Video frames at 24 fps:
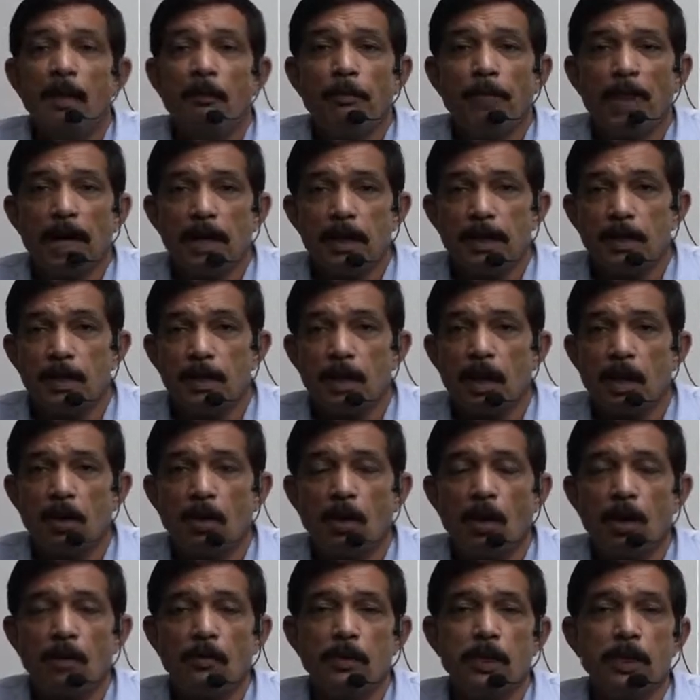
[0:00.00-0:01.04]
Pets are
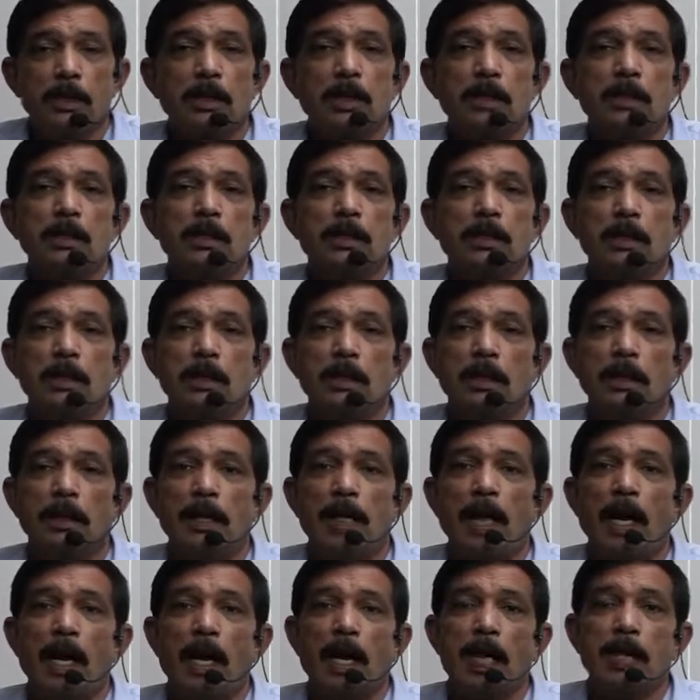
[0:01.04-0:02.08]
always considered
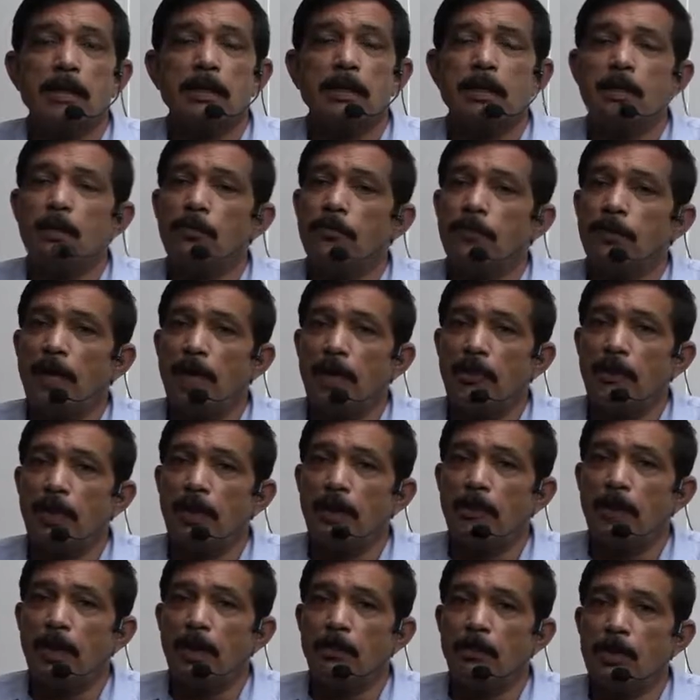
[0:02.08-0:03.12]
as family
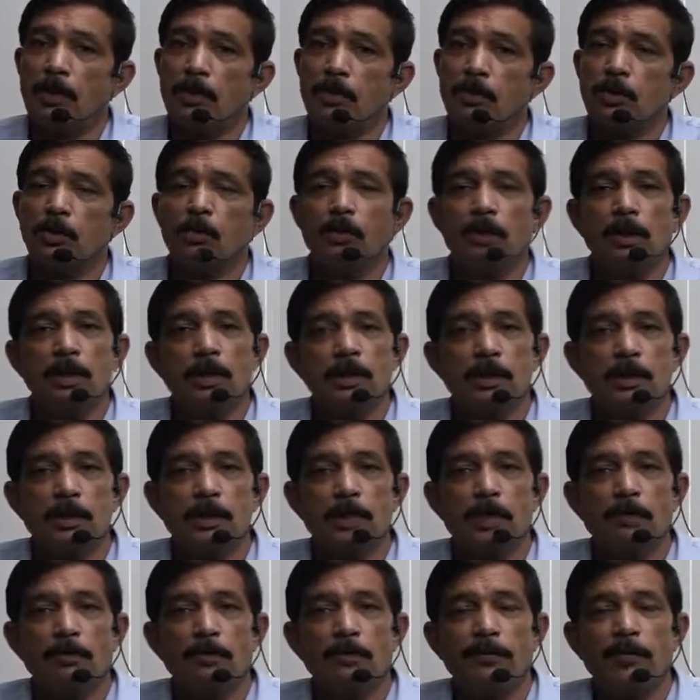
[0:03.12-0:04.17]
members. So each and
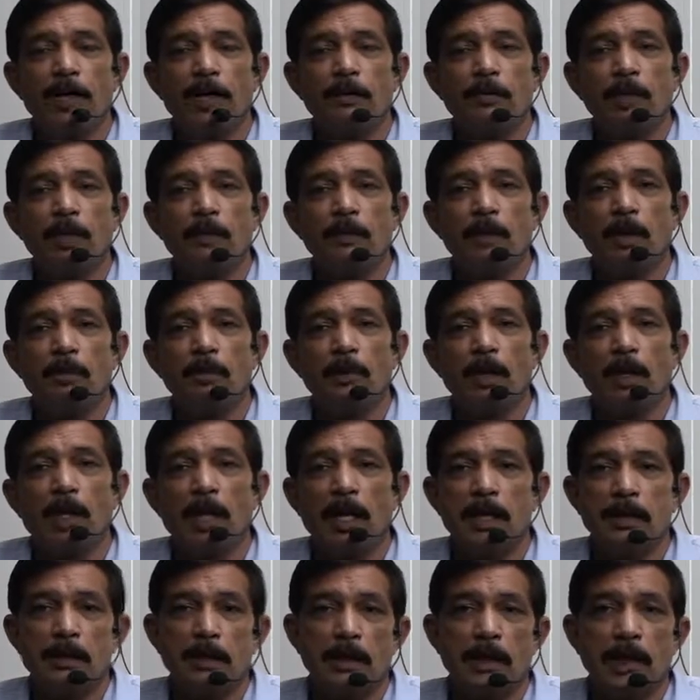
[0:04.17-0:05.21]
every family member
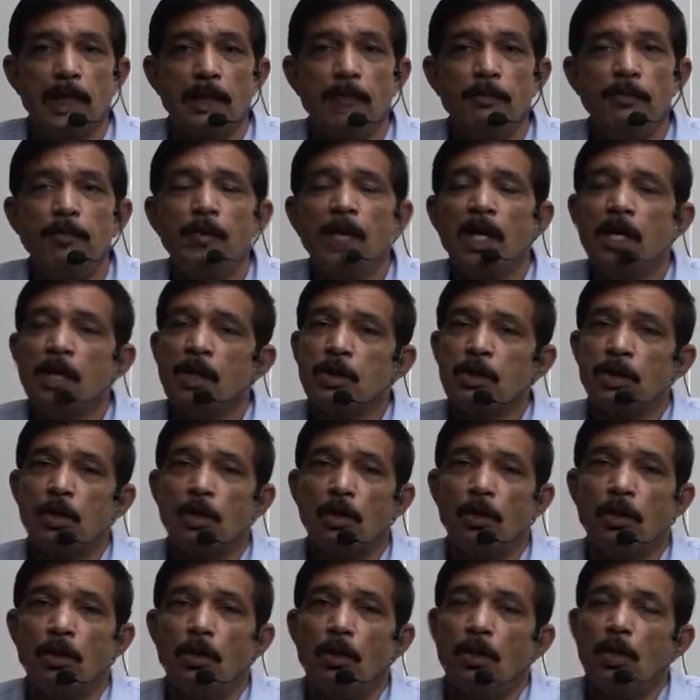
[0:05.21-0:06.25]
has a name.
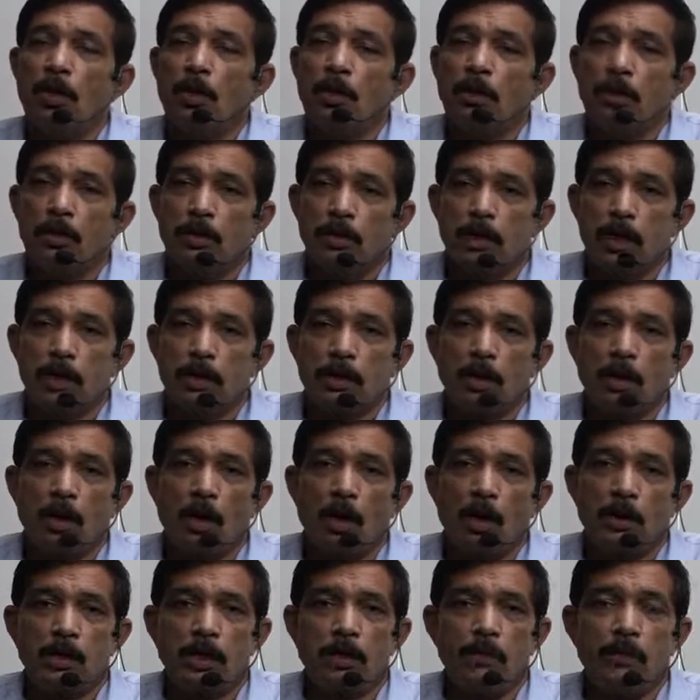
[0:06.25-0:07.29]
So this
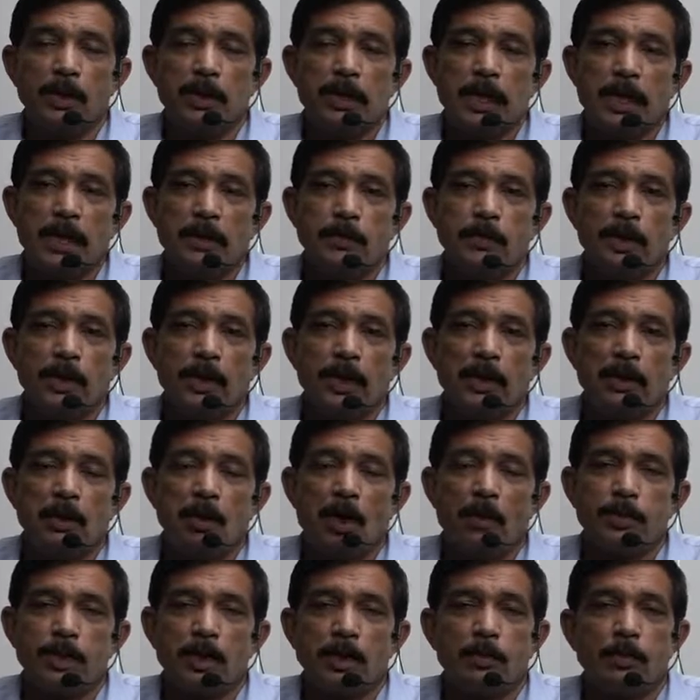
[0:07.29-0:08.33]
otter, which has been
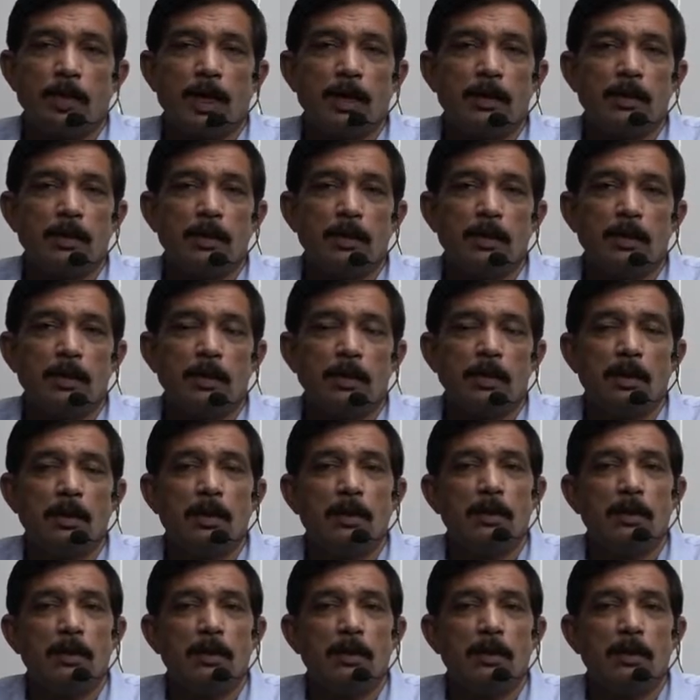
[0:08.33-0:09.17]
adopted by the